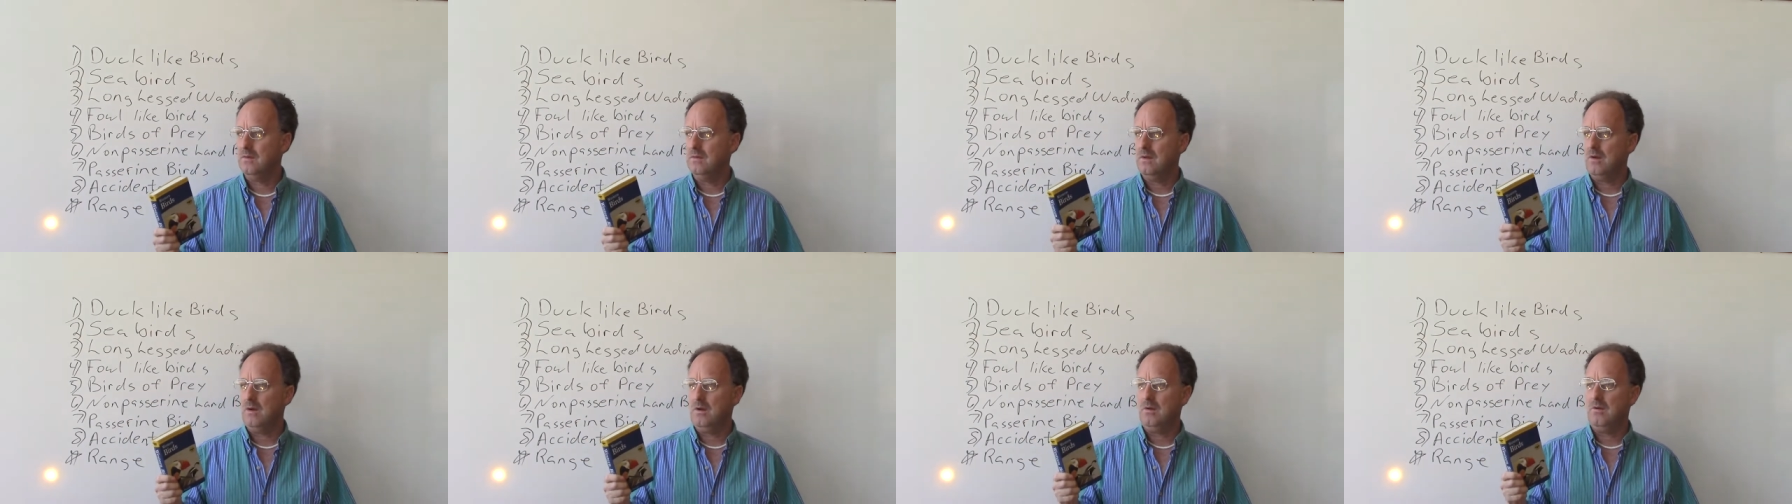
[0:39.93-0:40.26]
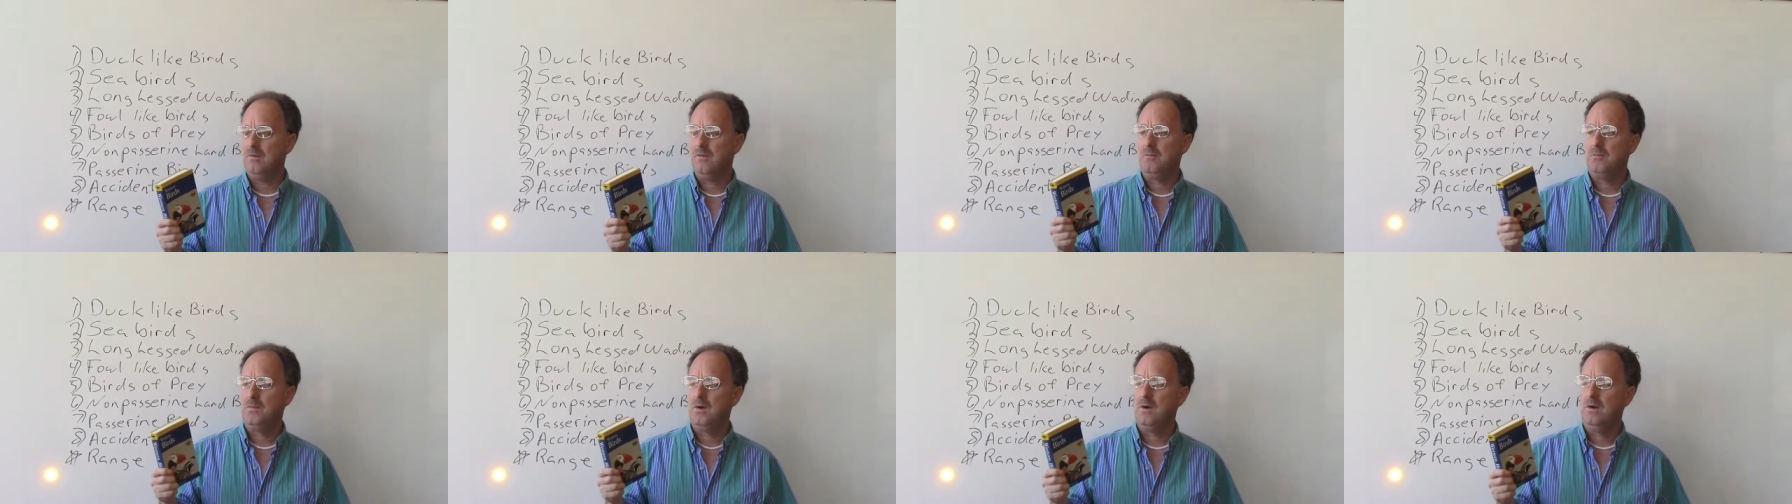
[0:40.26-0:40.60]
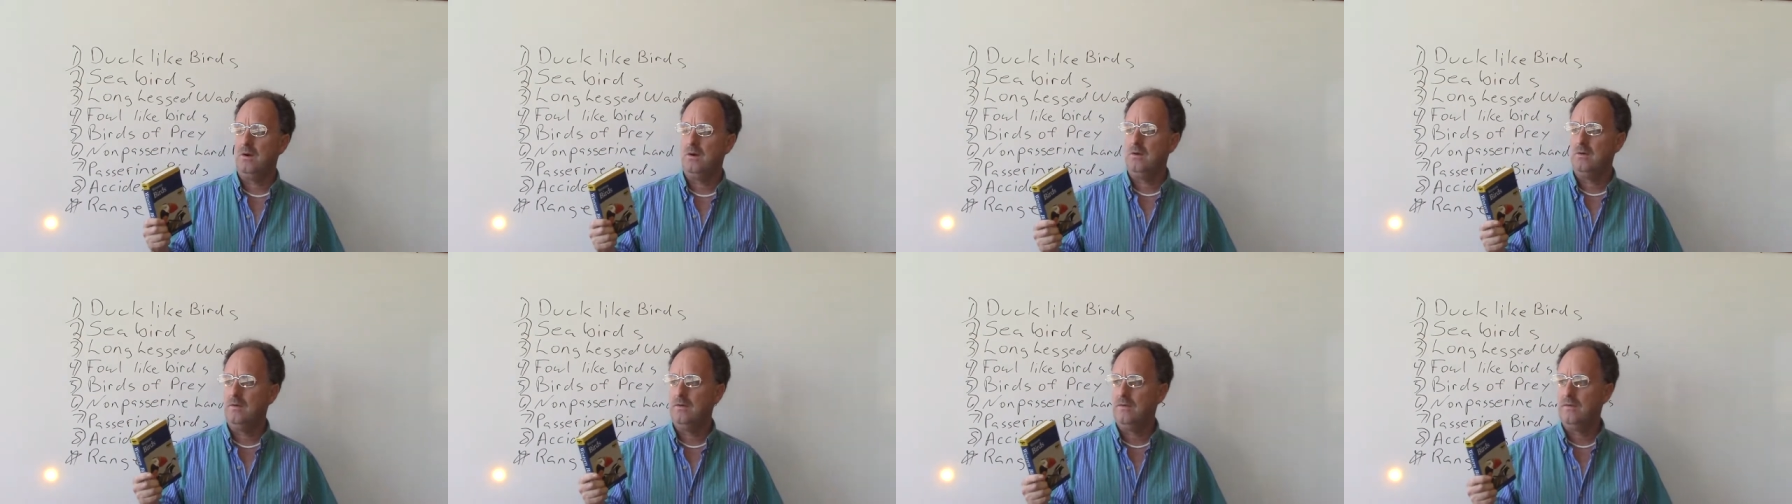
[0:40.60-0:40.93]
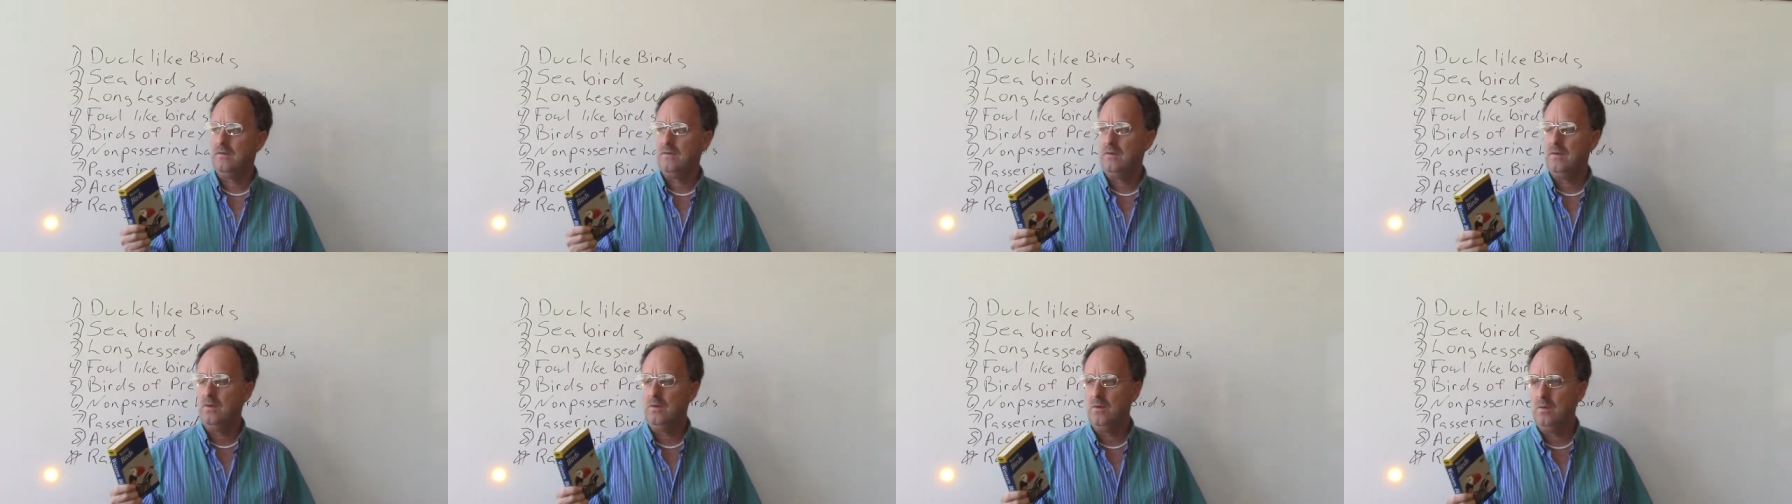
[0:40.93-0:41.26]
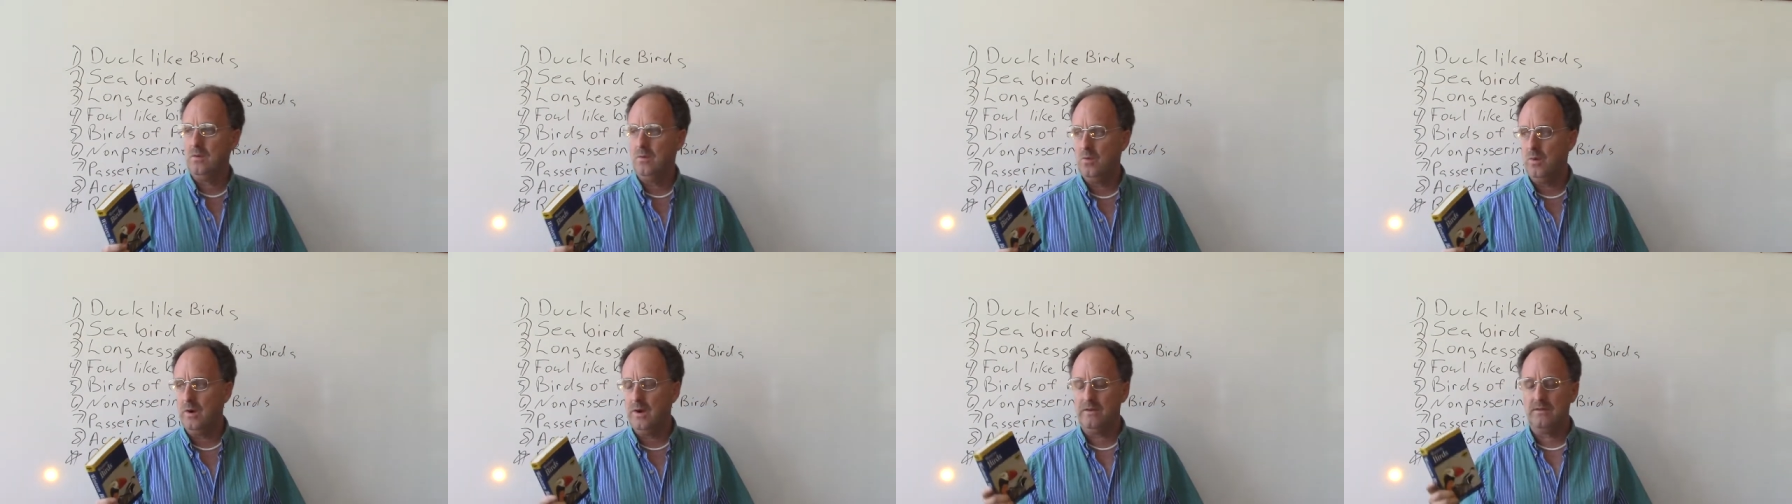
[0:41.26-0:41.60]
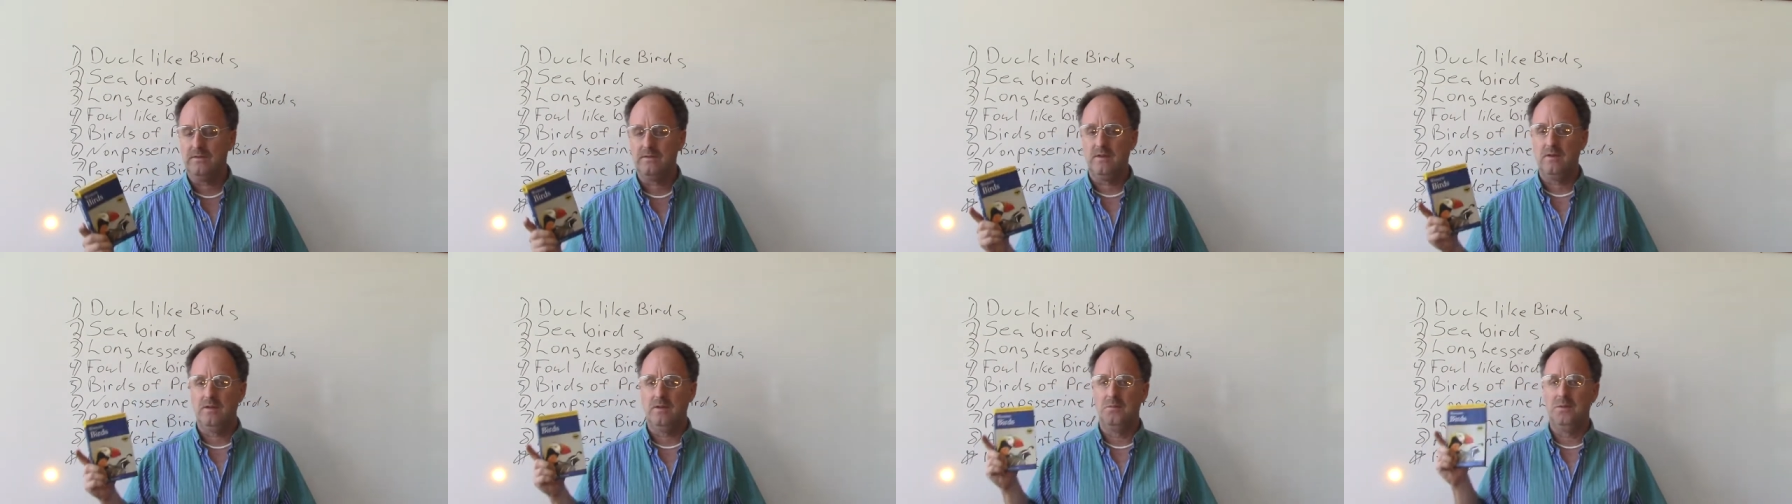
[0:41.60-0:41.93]
all the birds
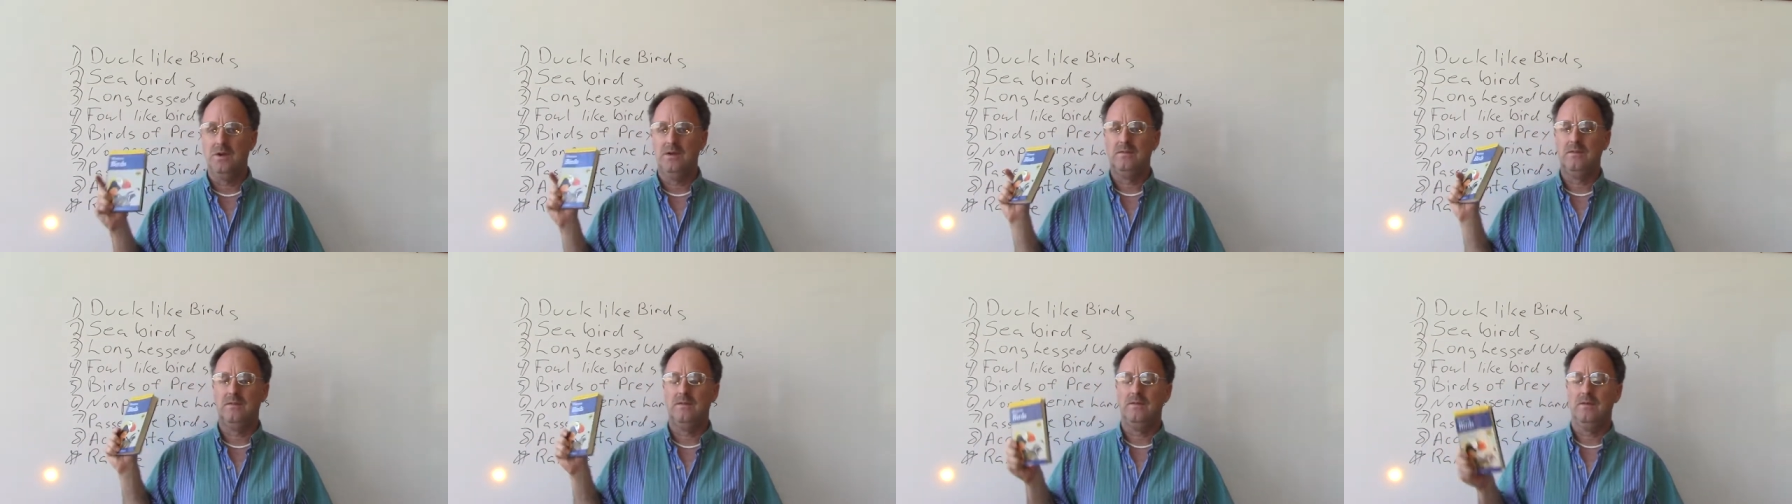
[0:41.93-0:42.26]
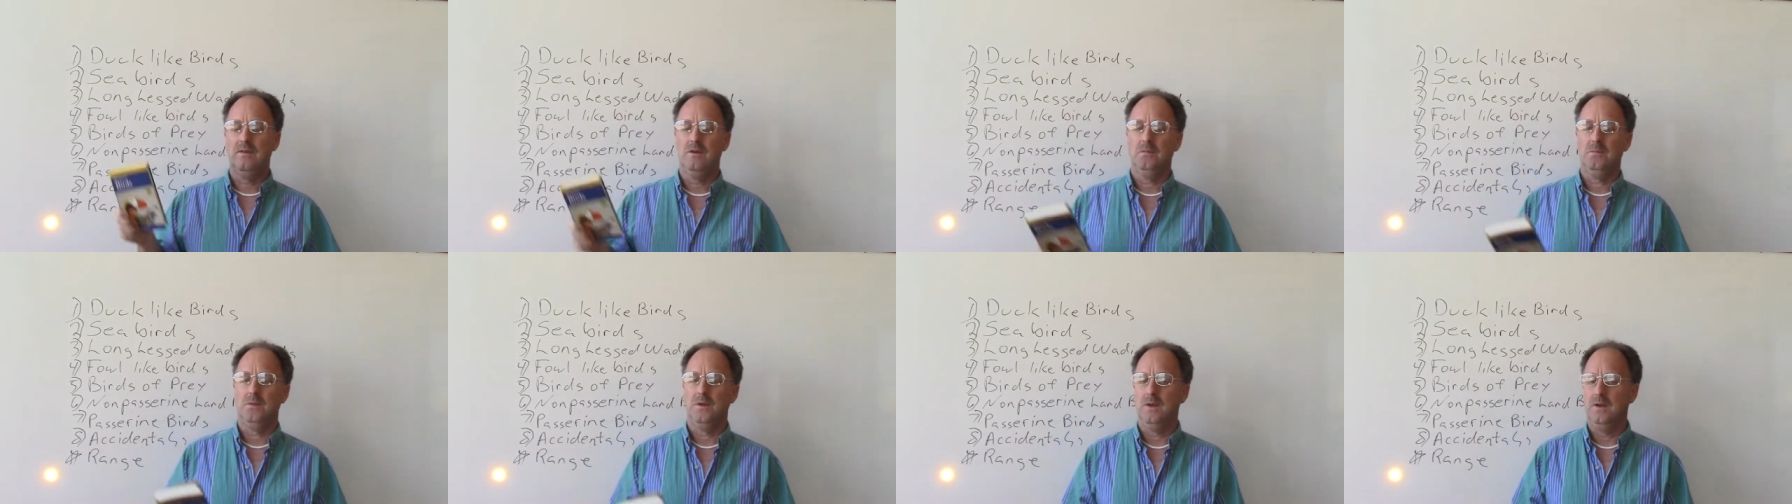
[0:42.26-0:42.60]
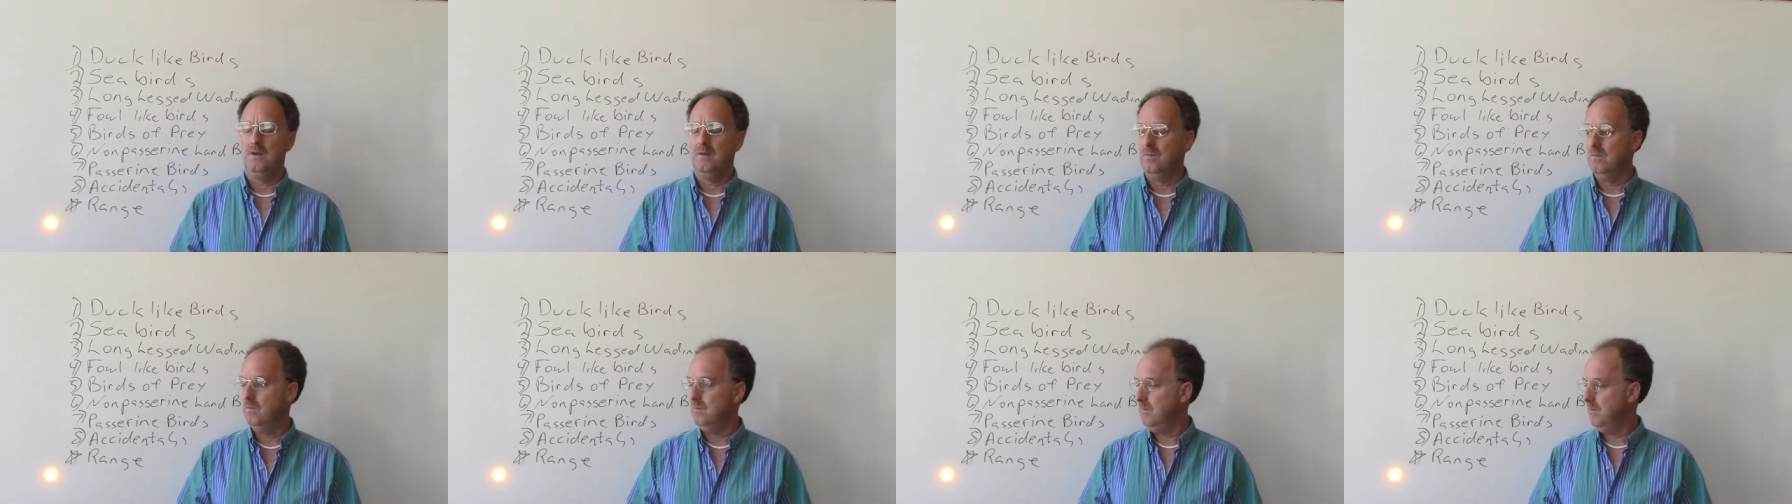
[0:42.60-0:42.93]
west of the Mississippi,